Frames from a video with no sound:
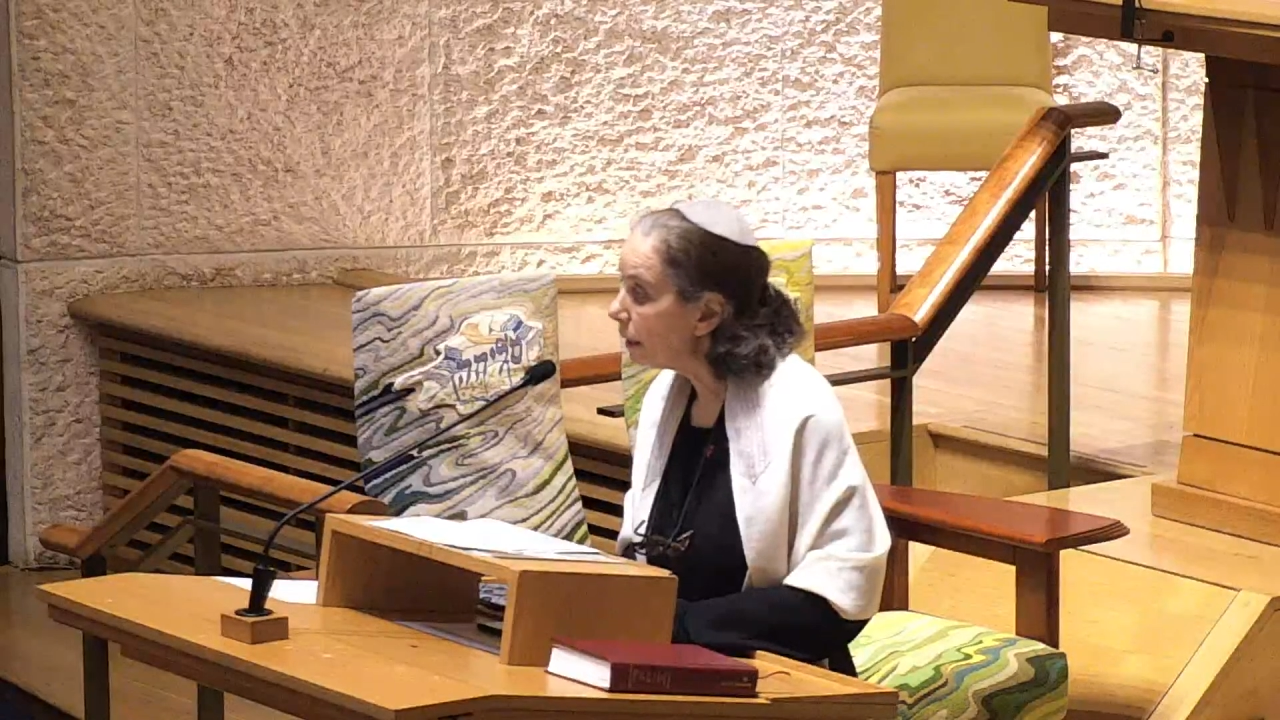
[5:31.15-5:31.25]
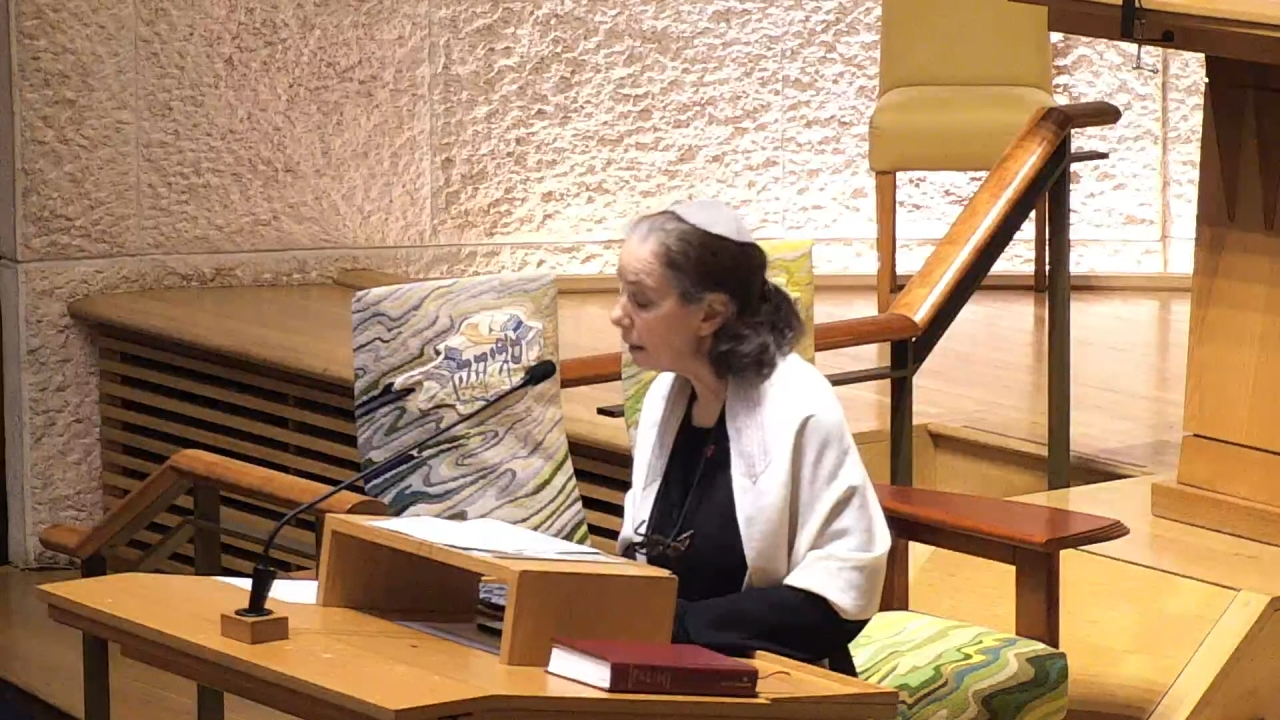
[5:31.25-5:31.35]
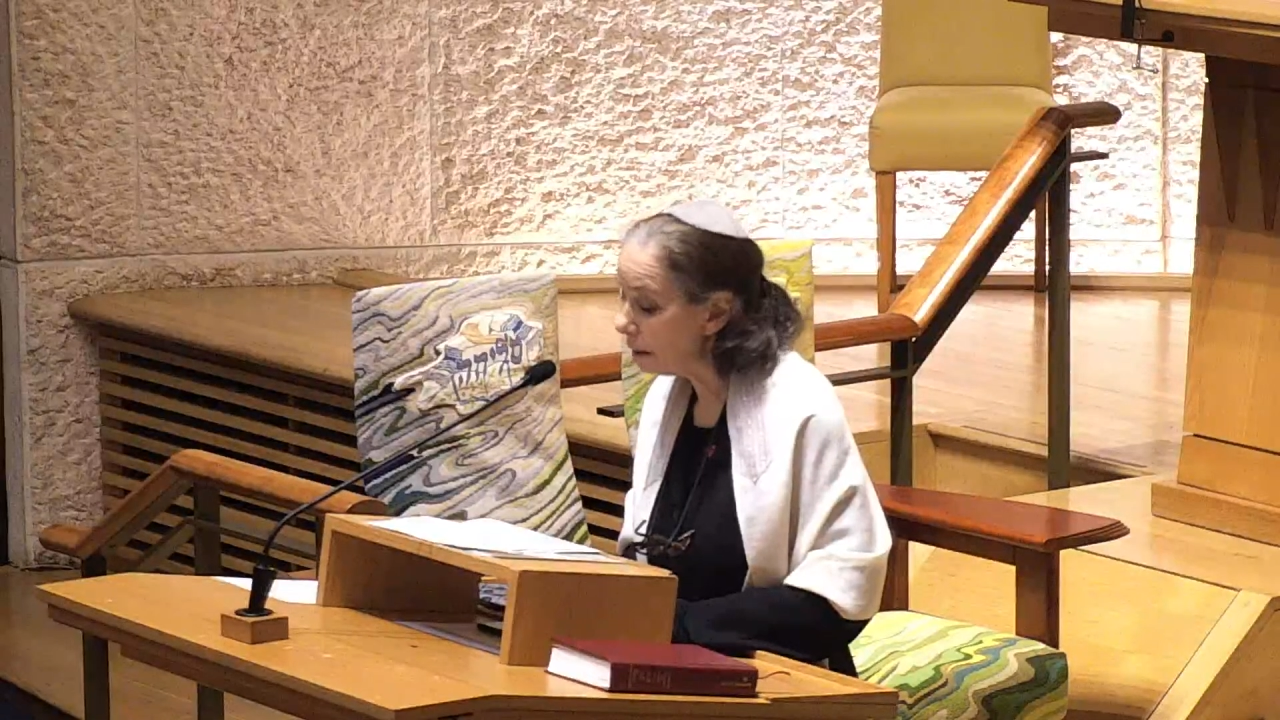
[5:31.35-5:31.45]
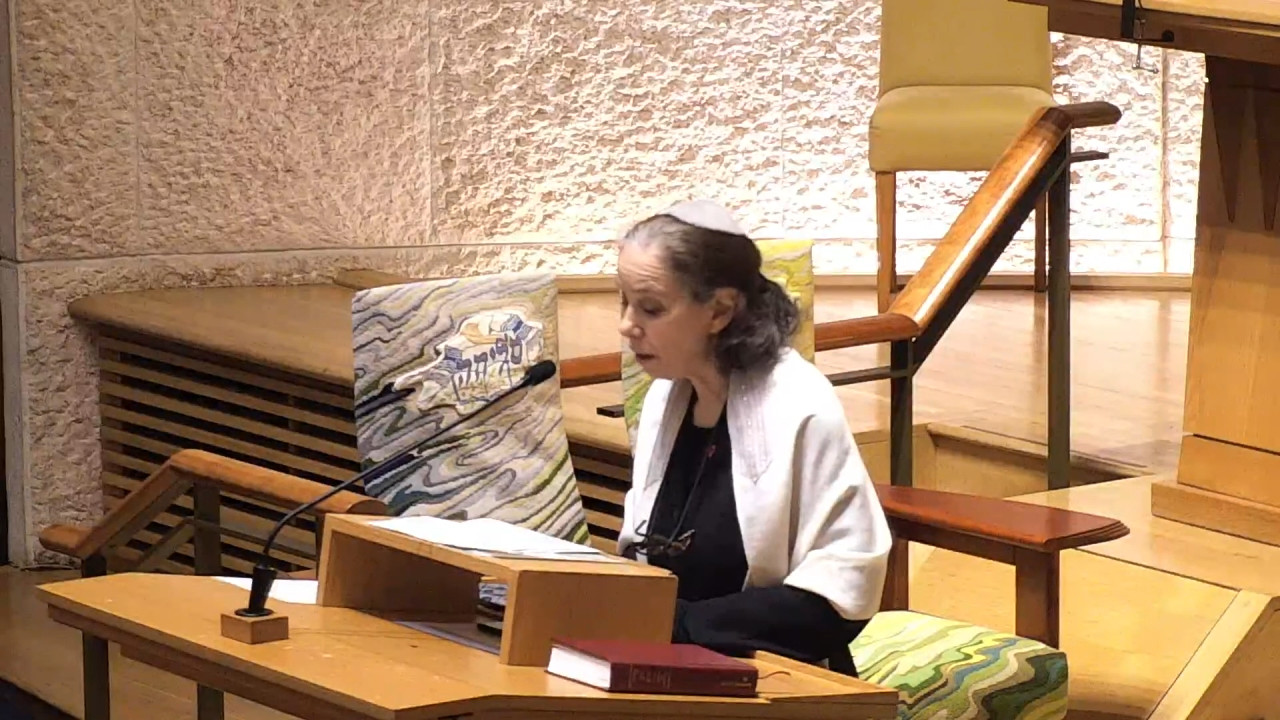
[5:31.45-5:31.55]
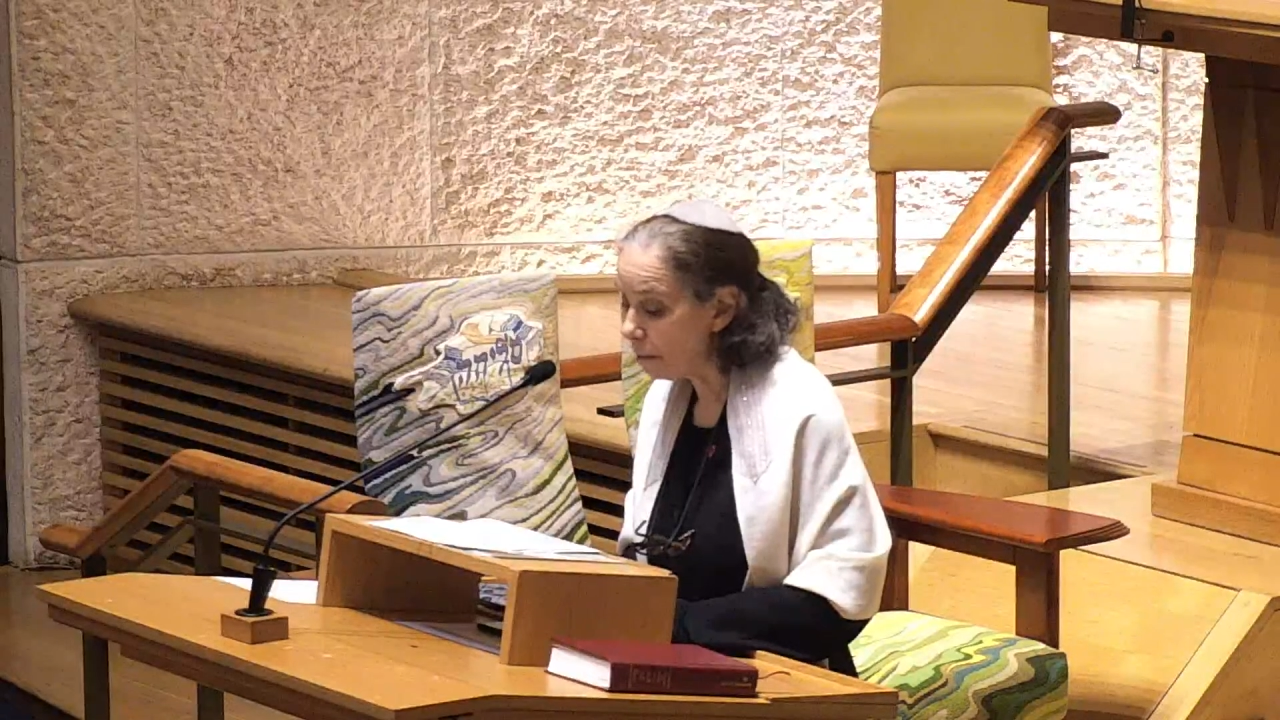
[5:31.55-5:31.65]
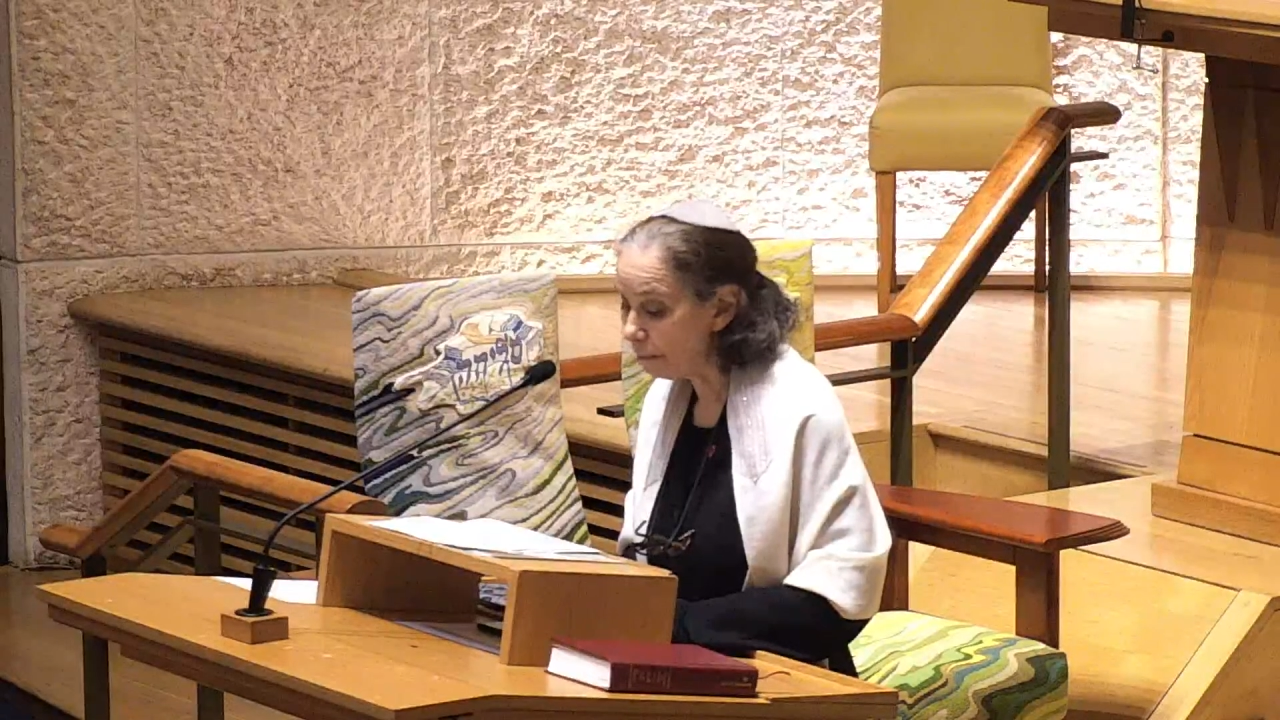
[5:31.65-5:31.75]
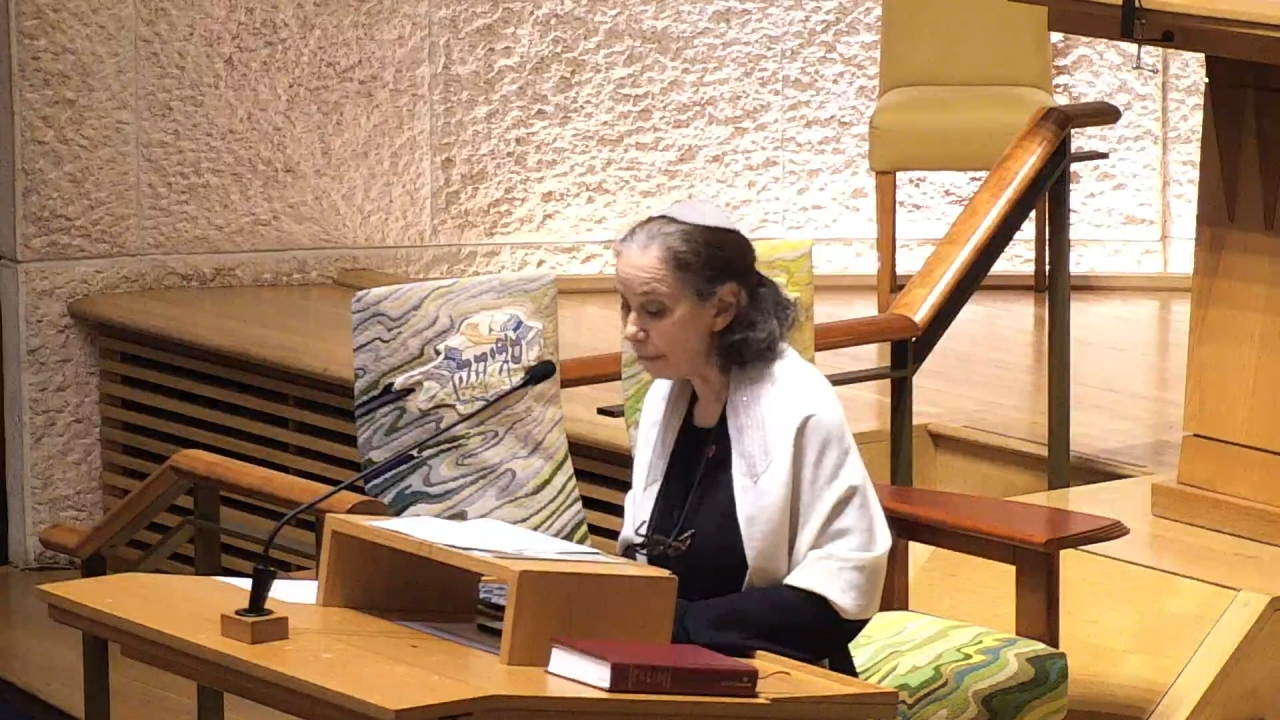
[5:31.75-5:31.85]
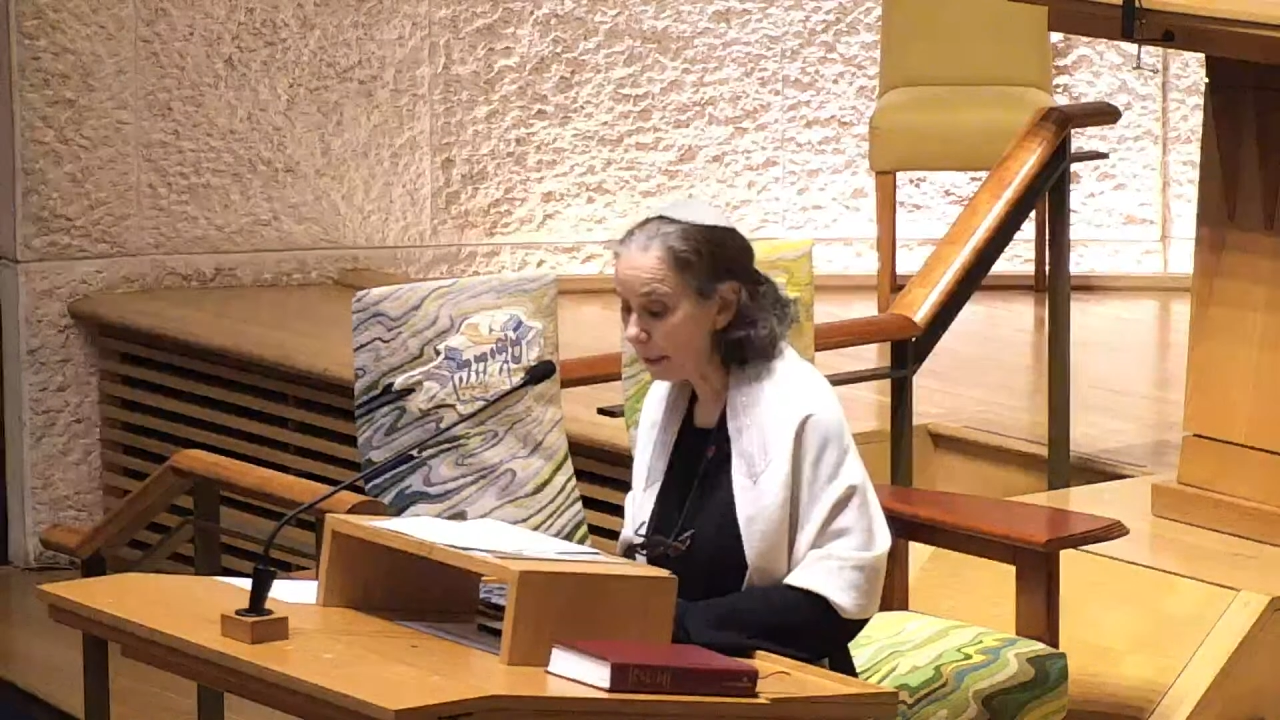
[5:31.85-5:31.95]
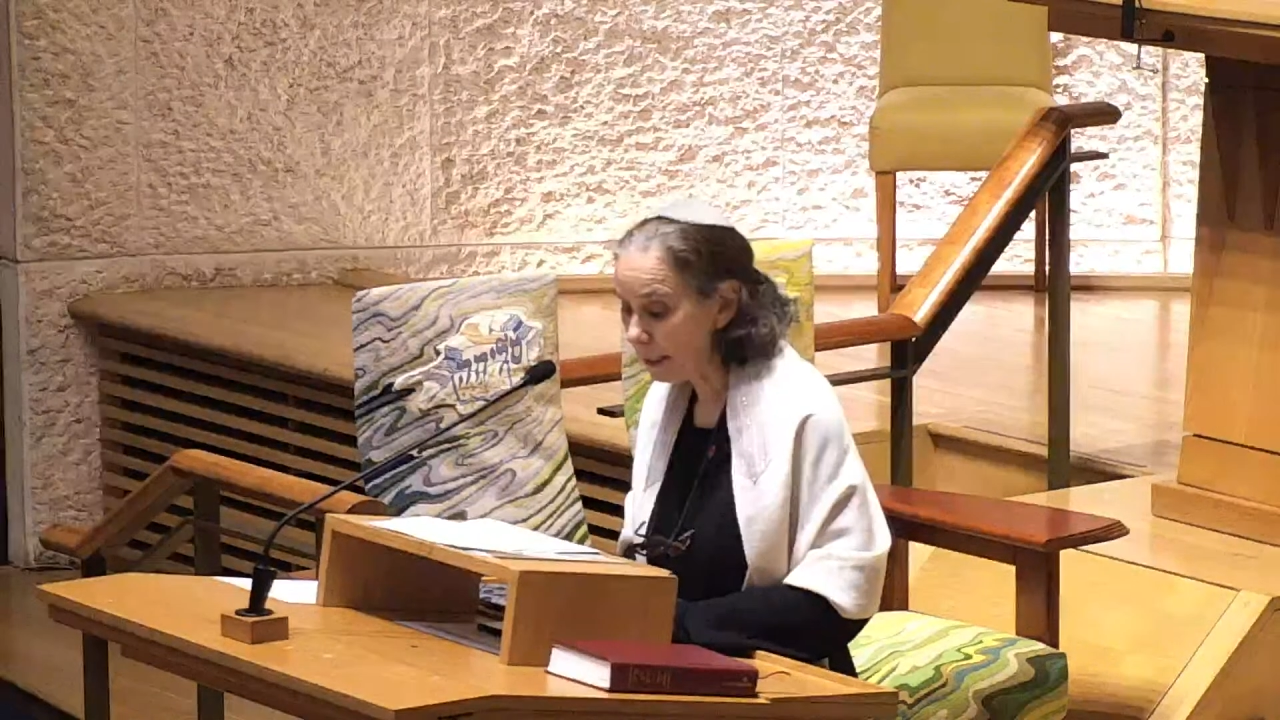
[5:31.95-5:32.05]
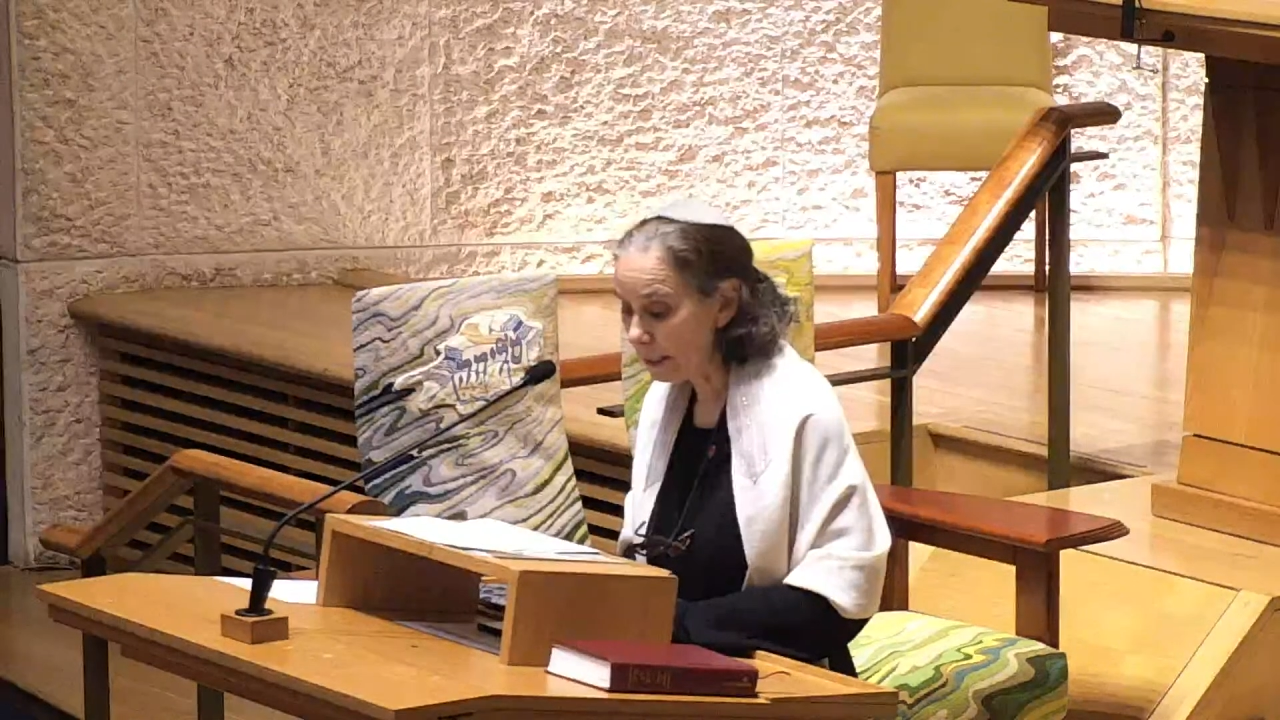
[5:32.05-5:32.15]
in
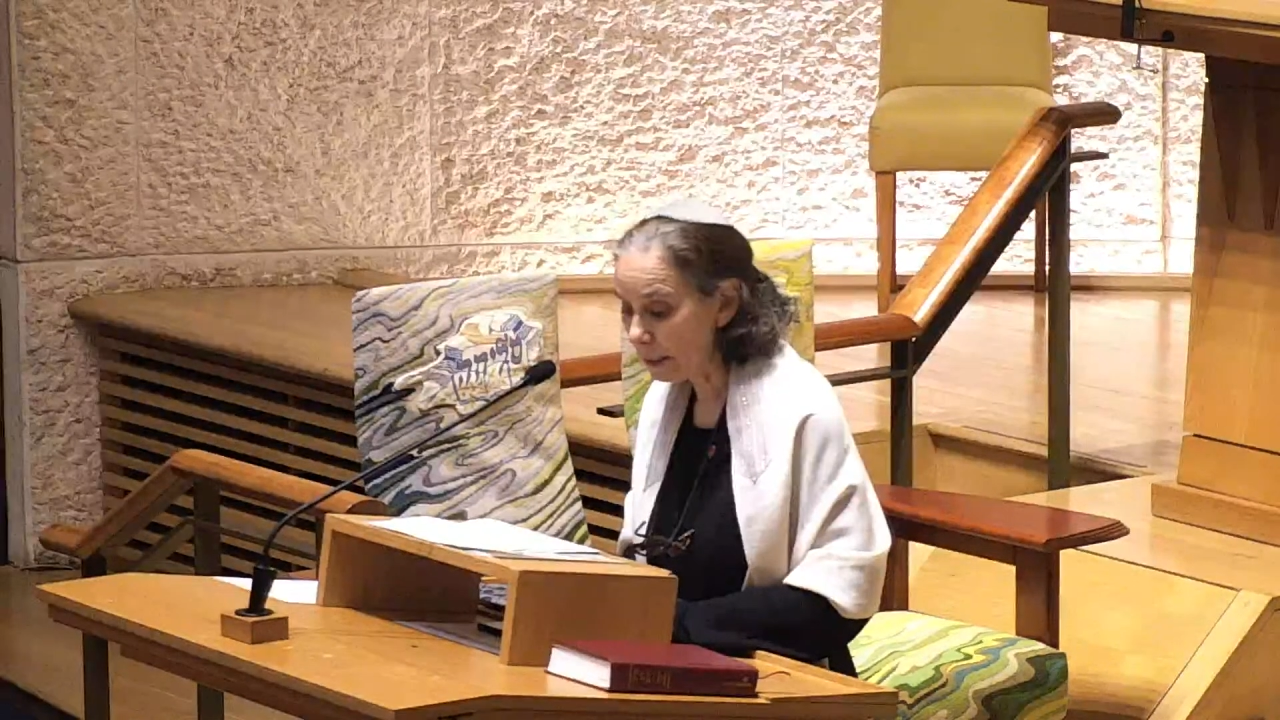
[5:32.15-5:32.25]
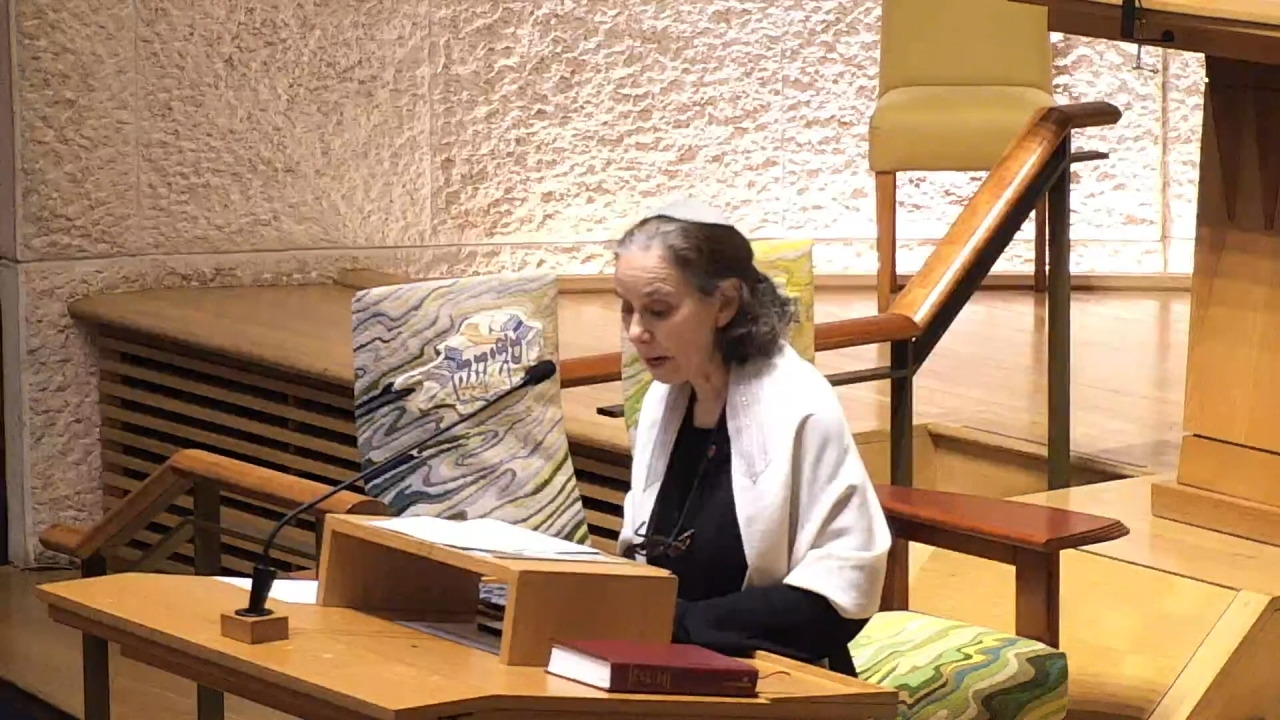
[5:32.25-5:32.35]
complete